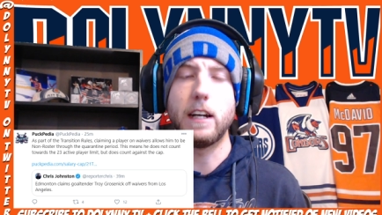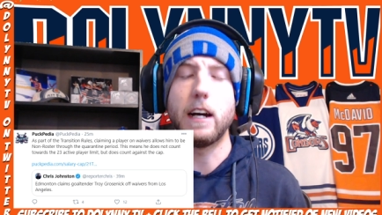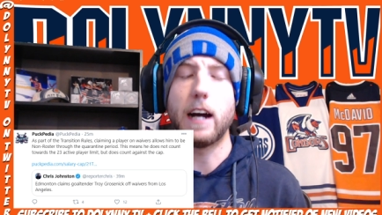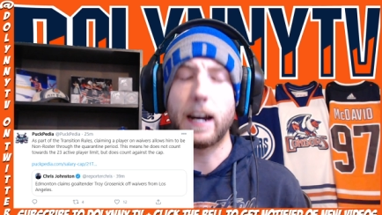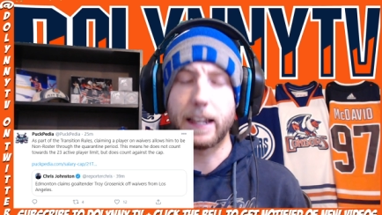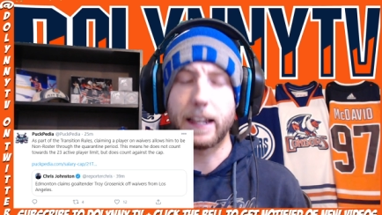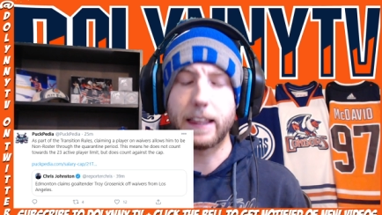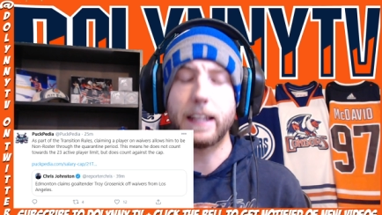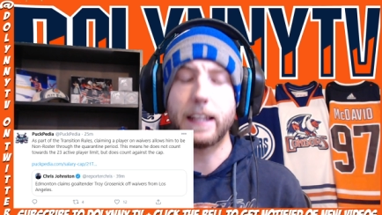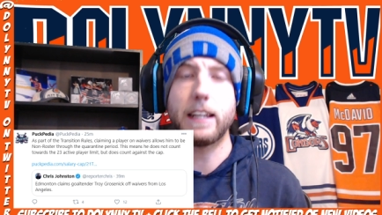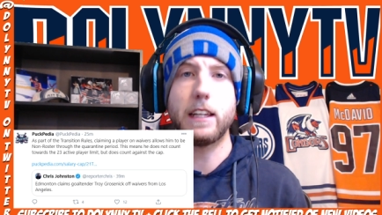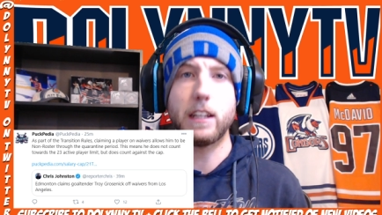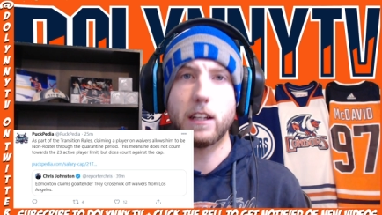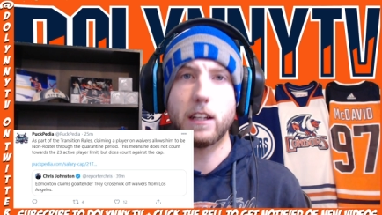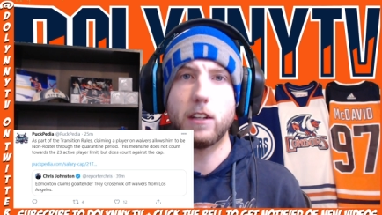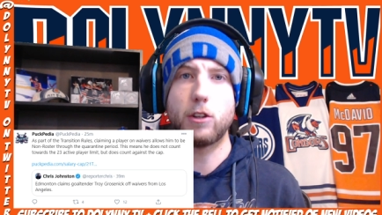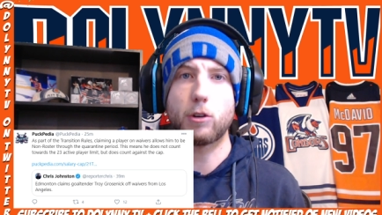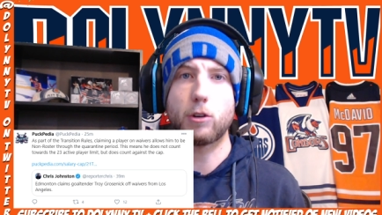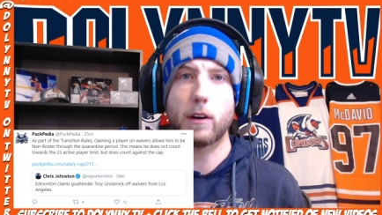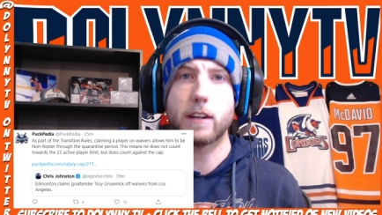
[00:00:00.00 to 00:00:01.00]
I think you
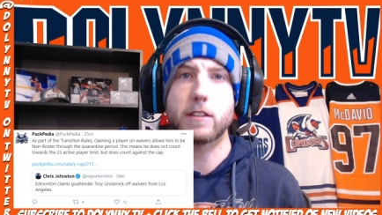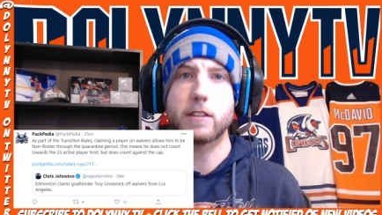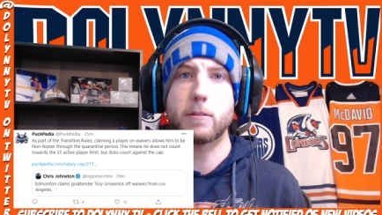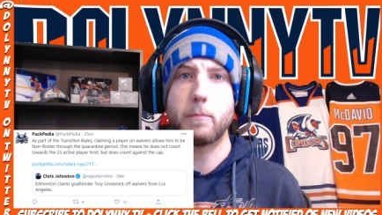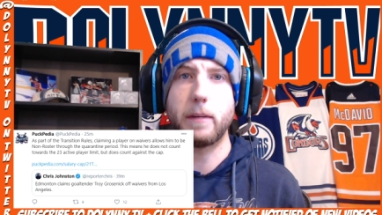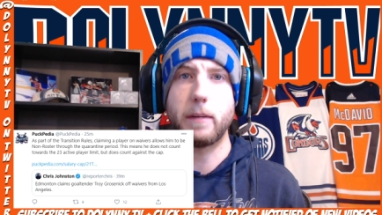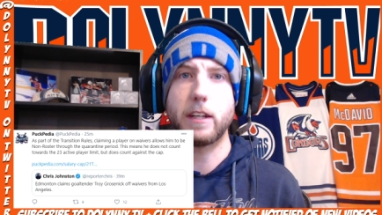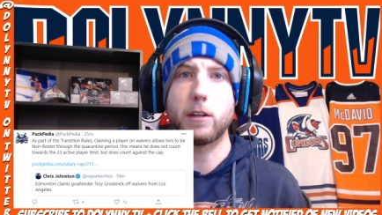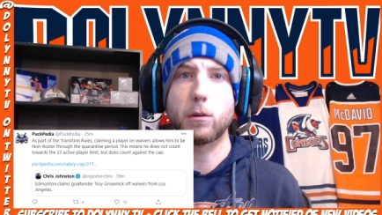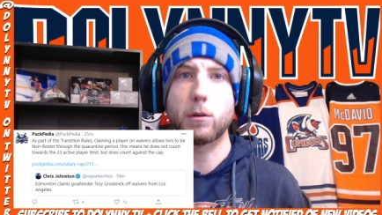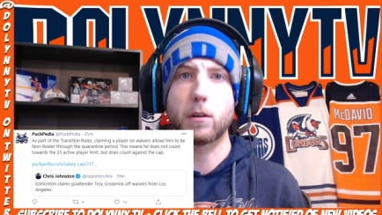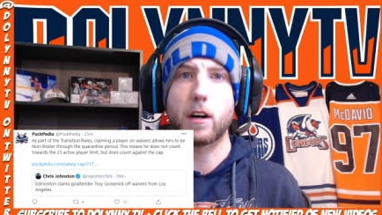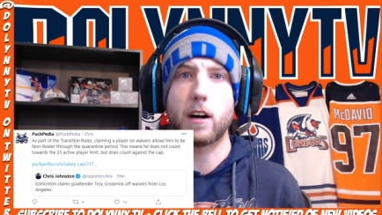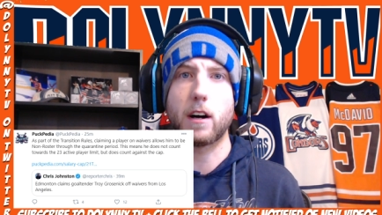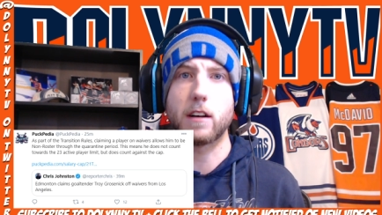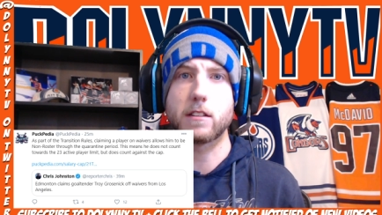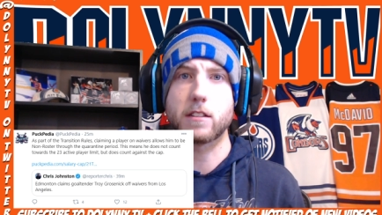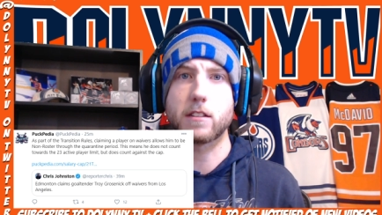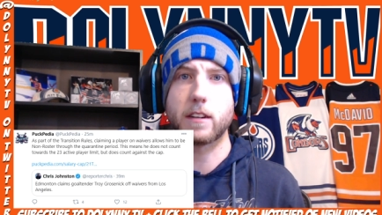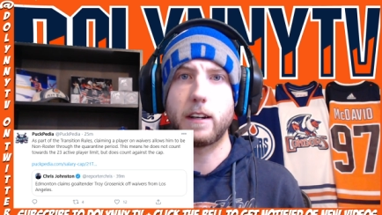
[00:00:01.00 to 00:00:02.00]
can trust Mikko
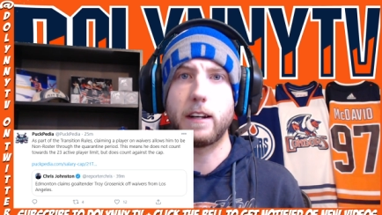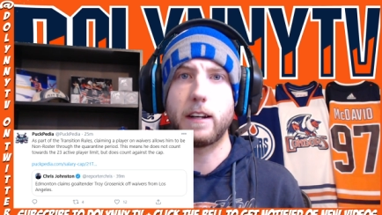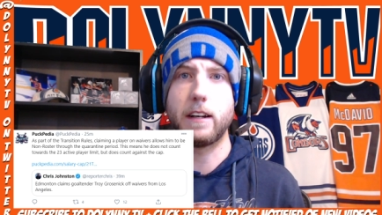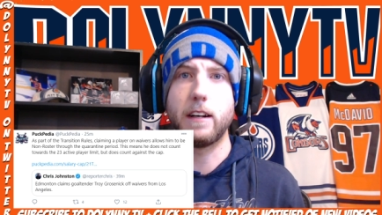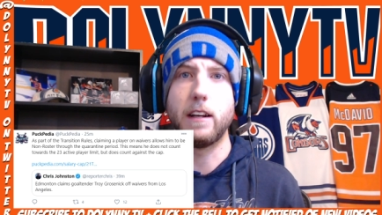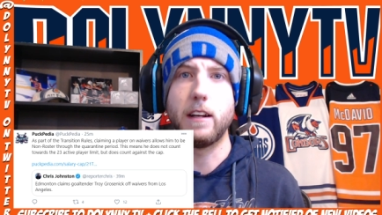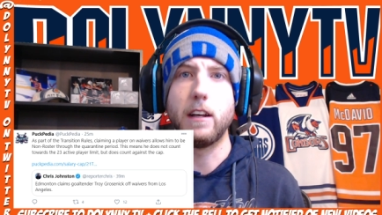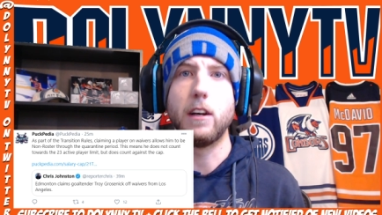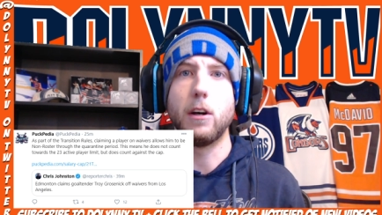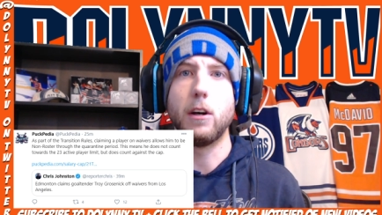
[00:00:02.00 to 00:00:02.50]
Koskinen